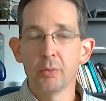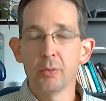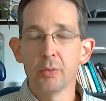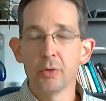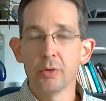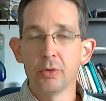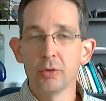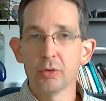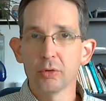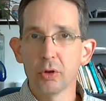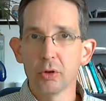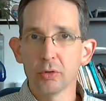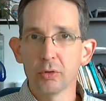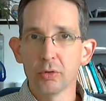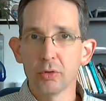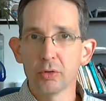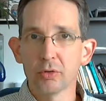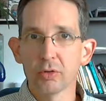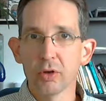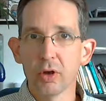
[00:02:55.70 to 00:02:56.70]
when you start
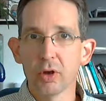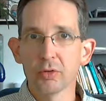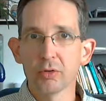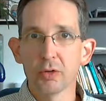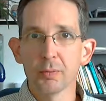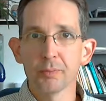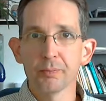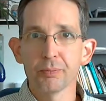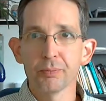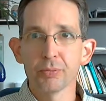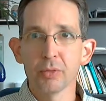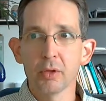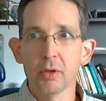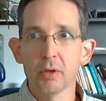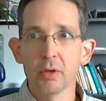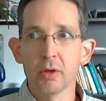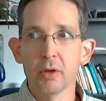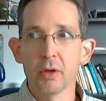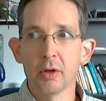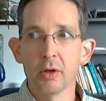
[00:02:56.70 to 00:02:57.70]
to discuss it.
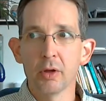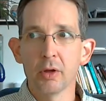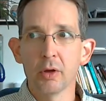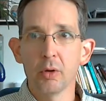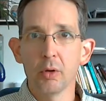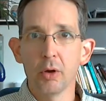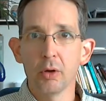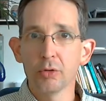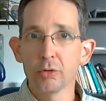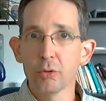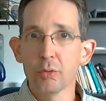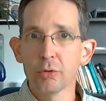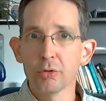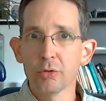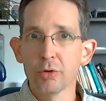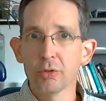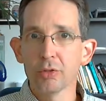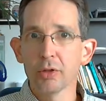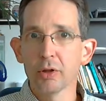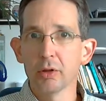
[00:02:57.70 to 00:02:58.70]
I also
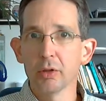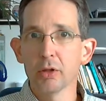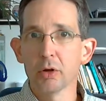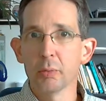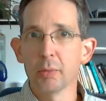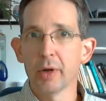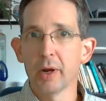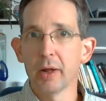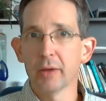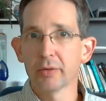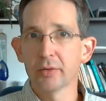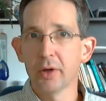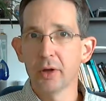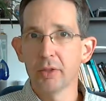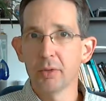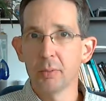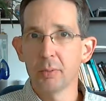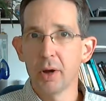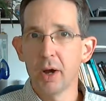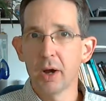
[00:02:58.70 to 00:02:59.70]
want you to think a little bit
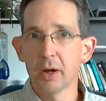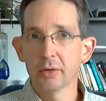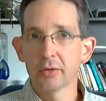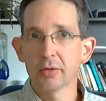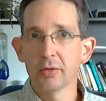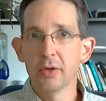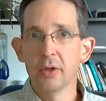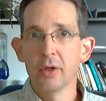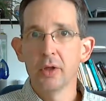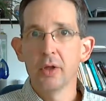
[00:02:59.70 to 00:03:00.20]
outside the box.